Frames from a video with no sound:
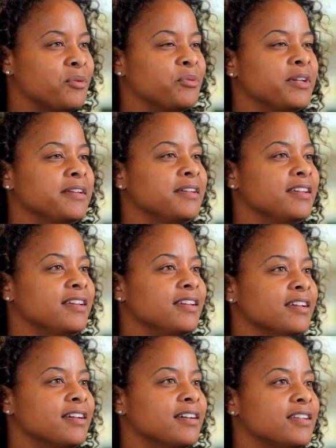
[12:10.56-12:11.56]
that we
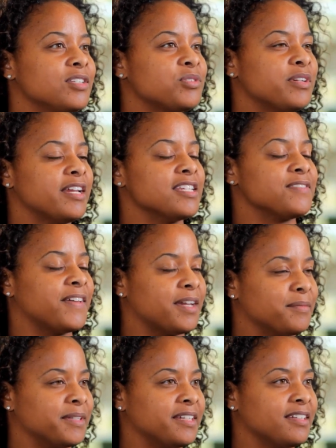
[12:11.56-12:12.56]
treat as
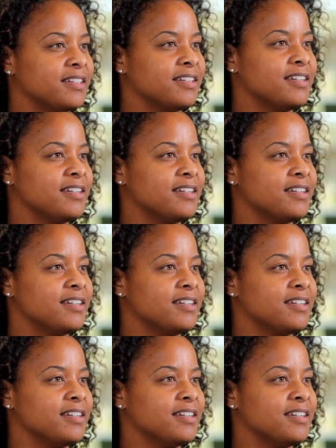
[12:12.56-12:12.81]
family.